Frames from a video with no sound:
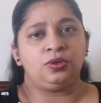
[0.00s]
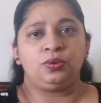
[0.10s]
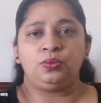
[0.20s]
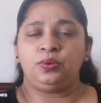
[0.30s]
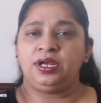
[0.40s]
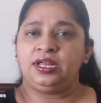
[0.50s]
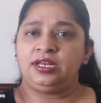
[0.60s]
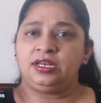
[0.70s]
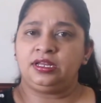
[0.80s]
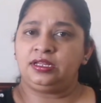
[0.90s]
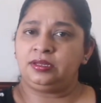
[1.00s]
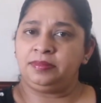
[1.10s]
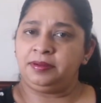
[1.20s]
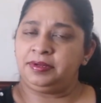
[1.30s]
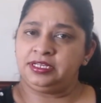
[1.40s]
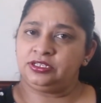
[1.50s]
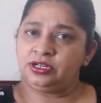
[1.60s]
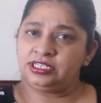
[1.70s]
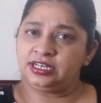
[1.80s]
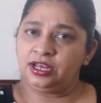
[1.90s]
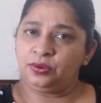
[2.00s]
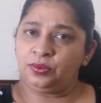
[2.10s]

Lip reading: when the baby is not sucking